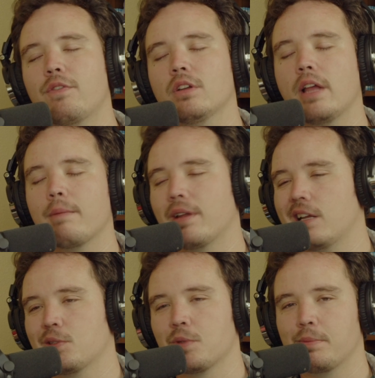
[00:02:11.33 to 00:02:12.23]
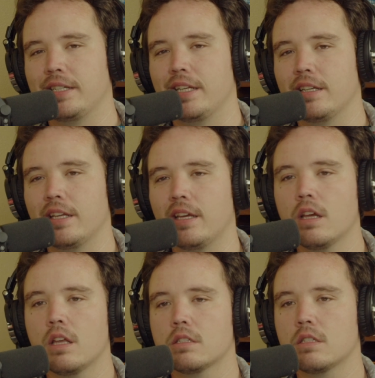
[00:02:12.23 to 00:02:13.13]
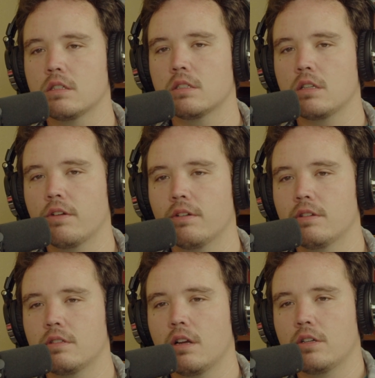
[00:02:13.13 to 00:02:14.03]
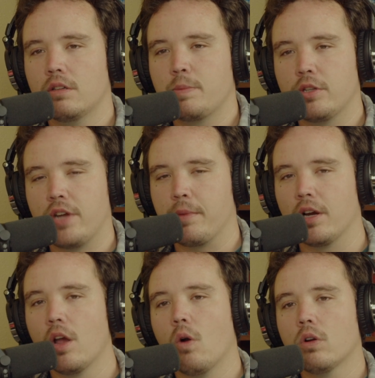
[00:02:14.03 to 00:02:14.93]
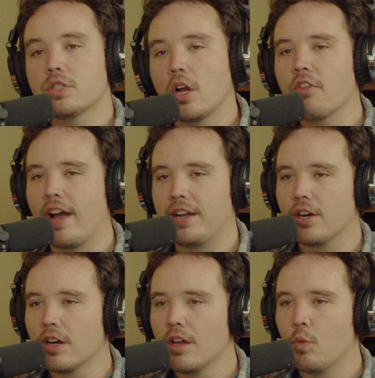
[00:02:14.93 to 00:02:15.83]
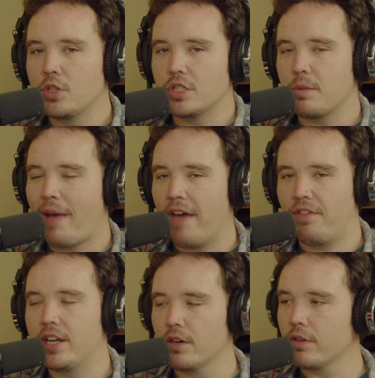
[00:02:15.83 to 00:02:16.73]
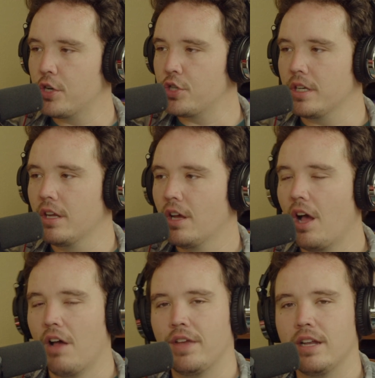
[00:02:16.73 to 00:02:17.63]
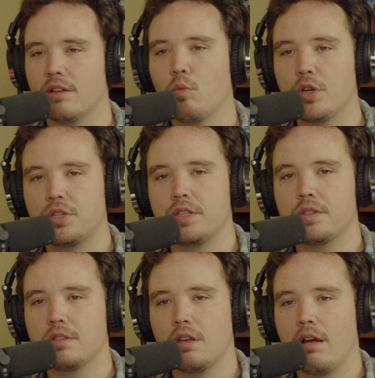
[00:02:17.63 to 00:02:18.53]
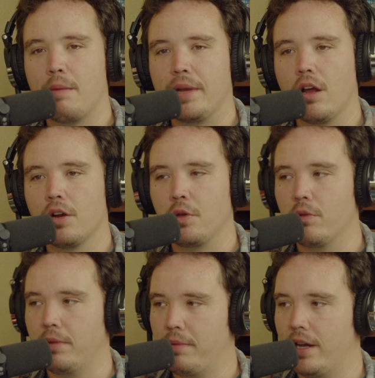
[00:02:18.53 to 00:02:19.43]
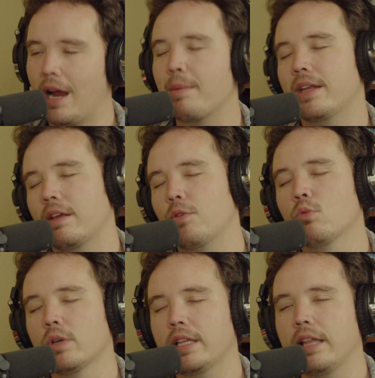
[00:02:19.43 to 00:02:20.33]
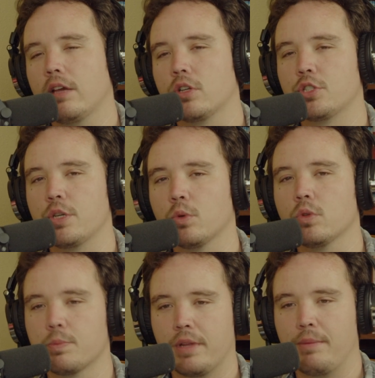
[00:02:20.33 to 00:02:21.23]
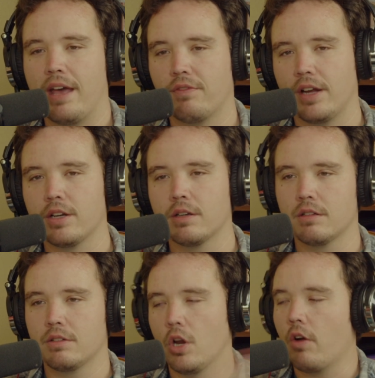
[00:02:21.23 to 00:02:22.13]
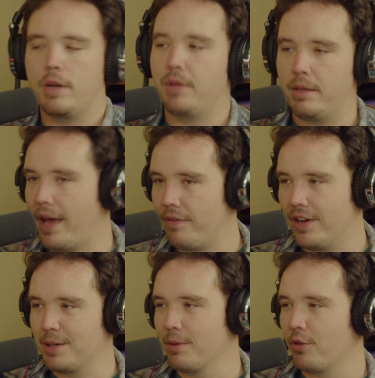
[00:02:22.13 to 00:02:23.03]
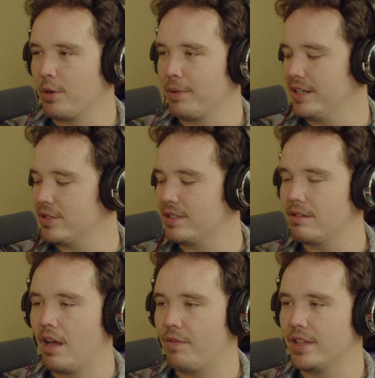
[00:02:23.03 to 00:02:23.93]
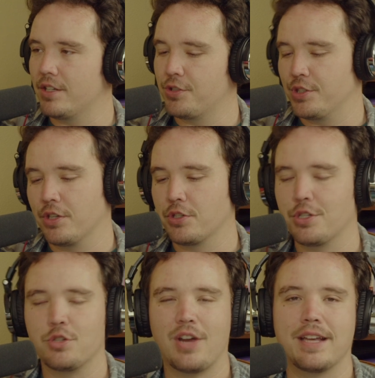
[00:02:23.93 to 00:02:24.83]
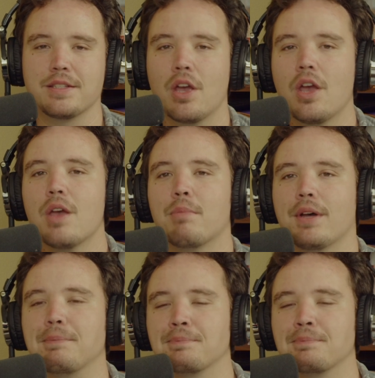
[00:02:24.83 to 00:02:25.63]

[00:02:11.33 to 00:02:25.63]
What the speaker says: you're like, but I just want to play D&D, Spelljammer or Starfinder, which is the Pathfinder version of it, which is, arguably better. If you really like crunchy rules, play Pathfinder. You're already playing Pathfinder before you're playing 5th edition Dungeons & Dragons. But